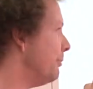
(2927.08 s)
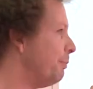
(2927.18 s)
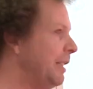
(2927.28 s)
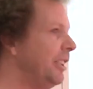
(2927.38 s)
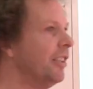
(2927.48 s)

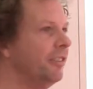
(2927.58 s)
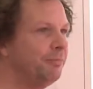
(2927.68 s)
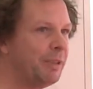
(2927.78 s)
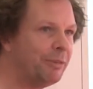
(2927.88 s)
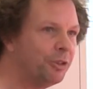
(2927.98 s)

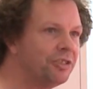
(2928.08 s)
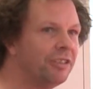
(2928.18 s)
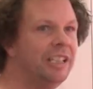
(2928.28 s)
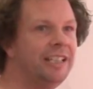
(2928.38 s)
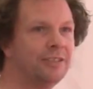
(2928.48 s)
people also
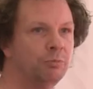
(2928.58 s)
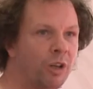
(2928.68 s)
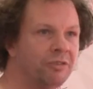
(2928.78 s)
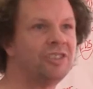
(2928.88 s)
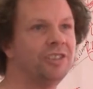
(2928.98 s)
need to
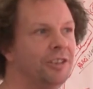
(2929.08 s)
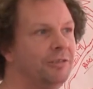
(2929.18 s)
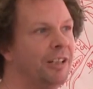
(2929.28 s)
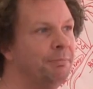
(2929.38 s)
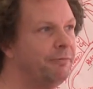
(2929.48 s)
want to
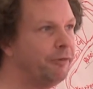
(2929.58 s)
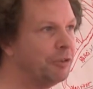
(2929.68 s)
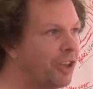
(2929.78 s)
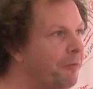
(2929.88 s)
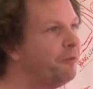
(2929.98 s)
and feel
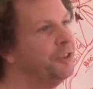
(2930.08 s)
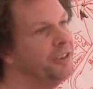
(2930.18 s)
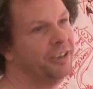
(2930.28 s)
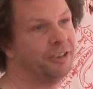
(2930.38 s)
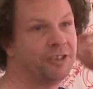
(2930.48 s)
confident
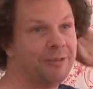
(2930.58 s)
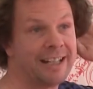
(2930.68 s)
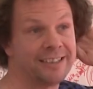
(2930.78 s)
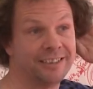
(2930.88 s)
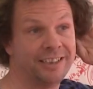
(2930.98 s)
enough to
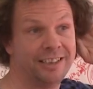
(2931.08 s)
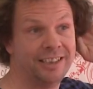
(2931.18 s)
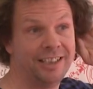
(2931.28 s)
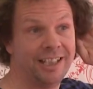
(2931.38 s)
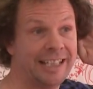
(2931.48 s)
act on it.
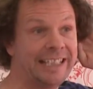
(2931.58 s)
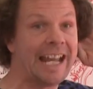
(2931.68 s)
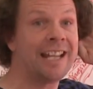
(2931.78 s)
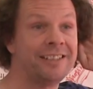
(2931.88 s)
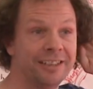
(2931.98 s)
And they
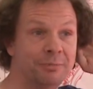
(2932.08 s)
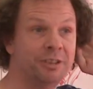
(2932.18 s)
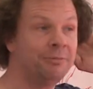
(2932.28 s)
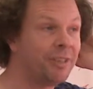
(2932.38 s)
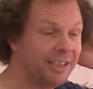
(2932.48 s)
can do, but
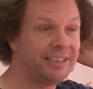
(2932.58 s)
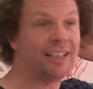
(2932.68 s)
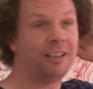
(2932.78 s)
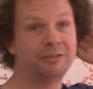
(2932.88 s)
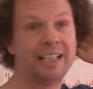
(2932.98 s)
you might need to
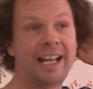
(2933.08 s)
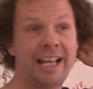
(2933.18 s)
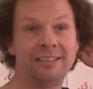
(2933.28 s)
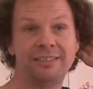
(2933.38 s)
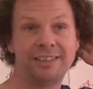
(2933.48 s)
hold their
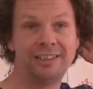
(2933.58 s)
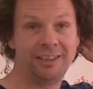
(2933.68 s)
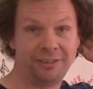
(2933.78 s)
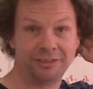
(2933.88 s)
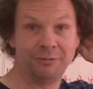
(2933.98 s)
hand
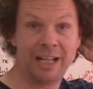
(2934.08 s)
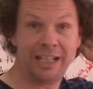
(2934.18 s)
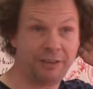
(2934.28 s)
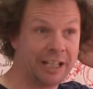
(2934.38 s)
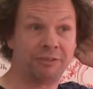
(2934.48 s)
along the way
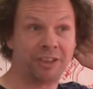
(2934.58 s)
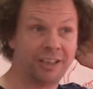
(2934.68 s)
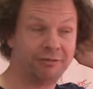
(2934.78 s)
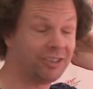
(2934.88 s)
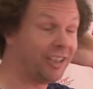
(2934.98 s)
if you haven't got a
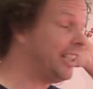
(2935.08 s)
retired